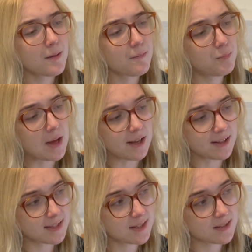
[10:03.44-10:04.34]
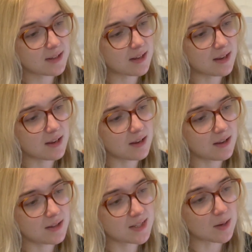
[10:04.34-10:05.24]
But
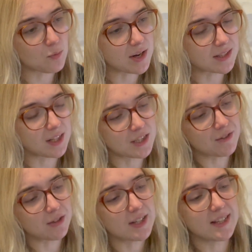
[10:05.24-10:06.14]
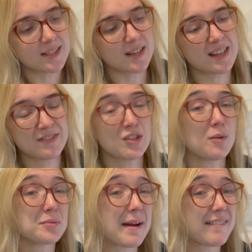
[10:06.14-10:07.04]
somewhere in the last few years, I've
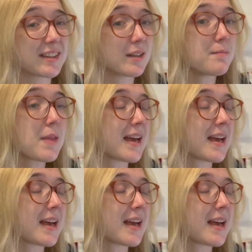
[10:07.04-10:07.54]
stopped wearing them.